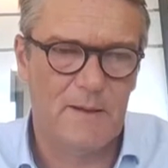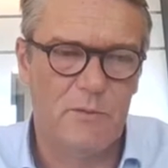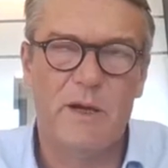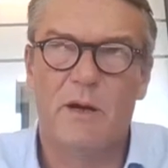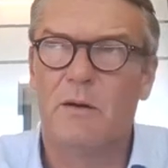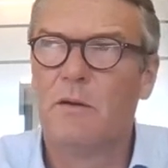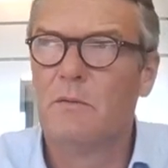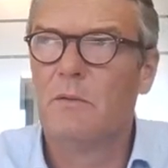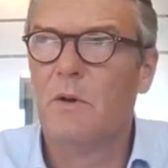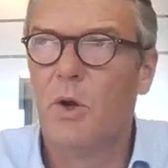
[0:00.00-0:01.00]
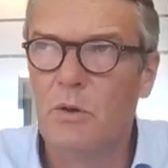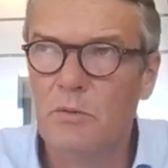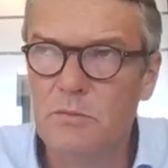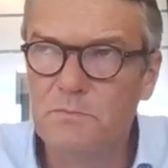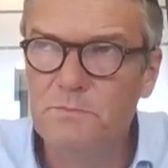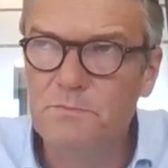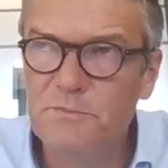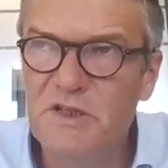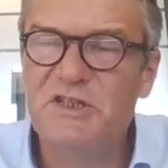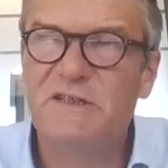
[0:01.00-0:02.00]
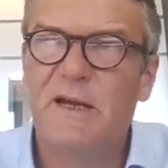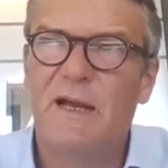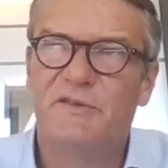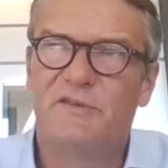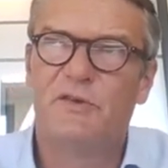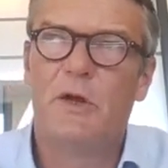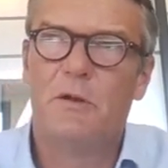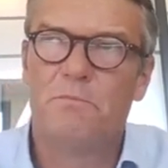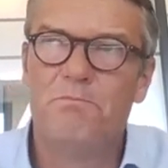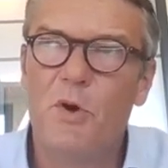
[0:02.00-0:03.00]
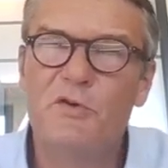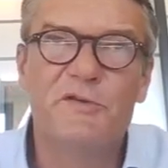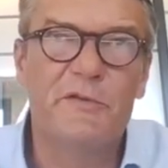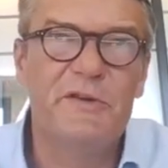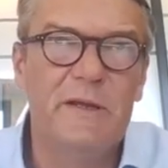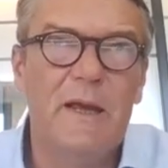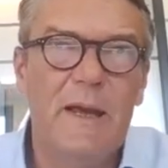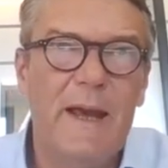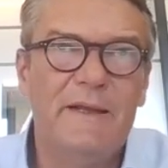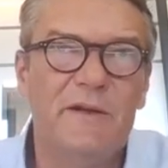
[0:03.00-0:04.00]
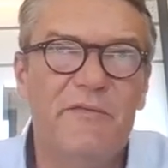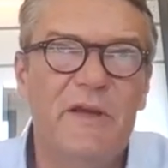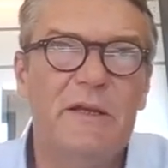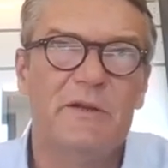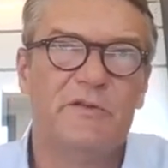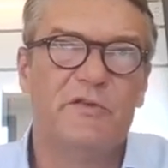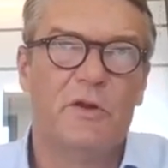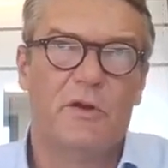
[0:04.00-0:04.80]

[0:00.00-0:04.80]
We are all digitized. Most of the intervenients